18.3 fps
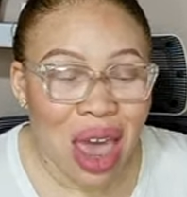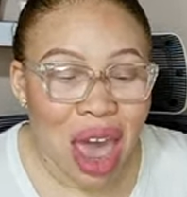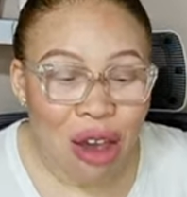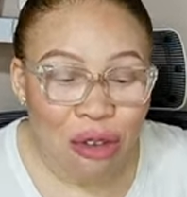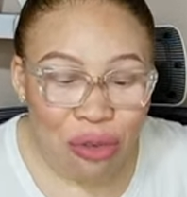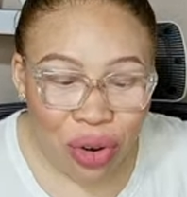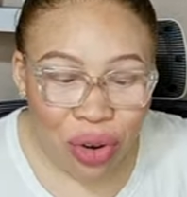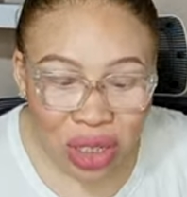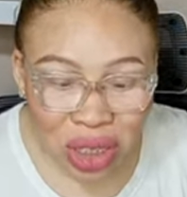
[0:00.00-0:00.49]

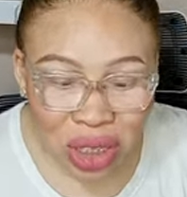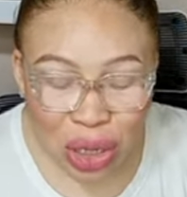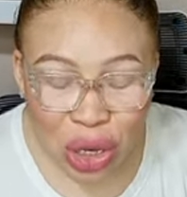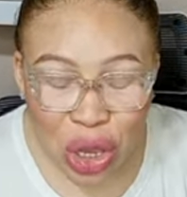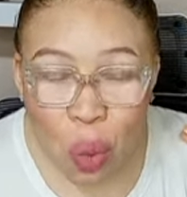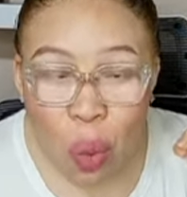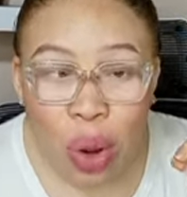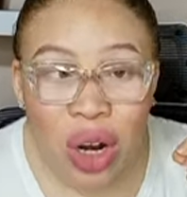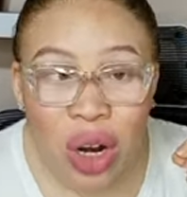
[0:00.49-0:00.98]
every
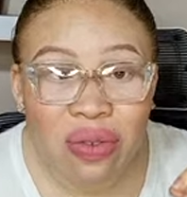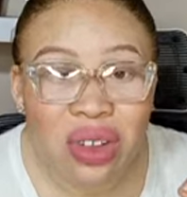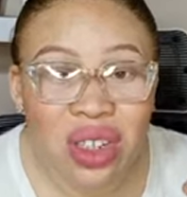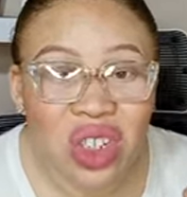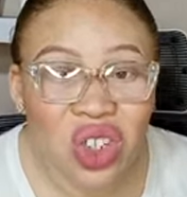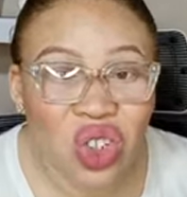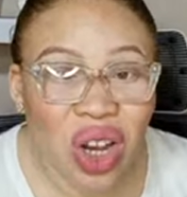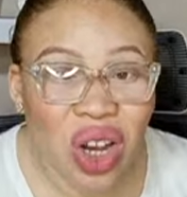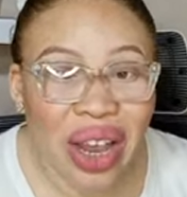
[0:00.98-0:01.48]
single one of
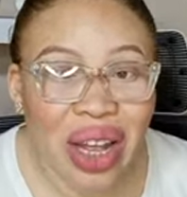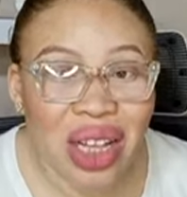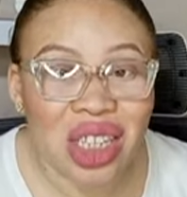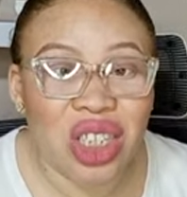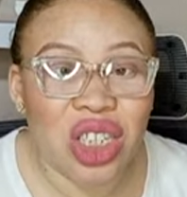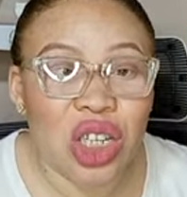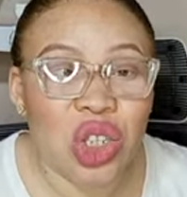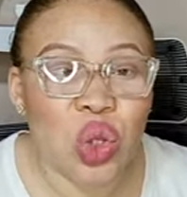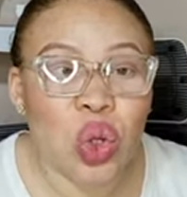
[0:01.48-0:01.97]
these
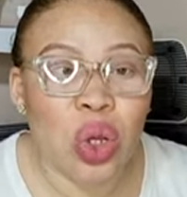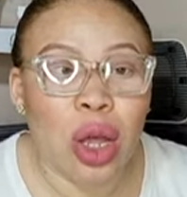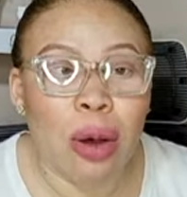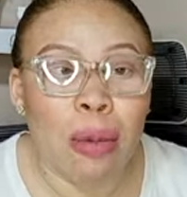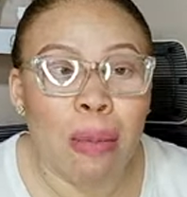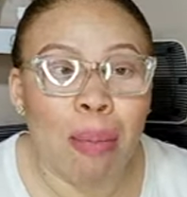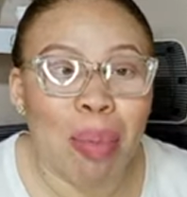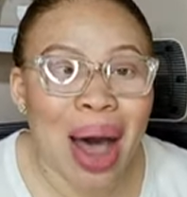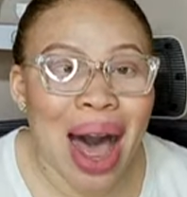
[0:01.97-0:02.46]
giants, they took
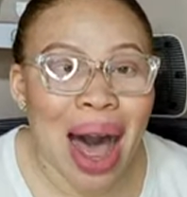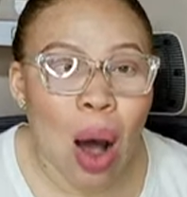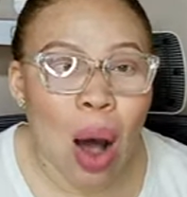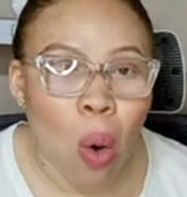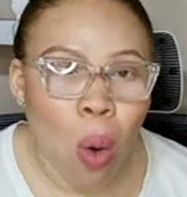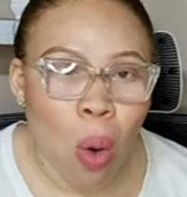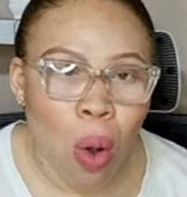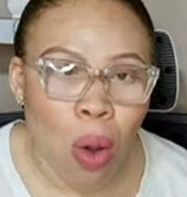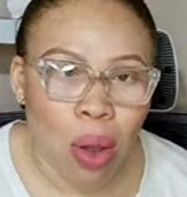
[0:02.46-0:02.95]
a
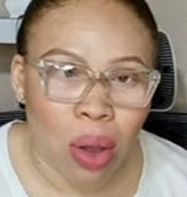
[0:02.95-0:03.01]
bow.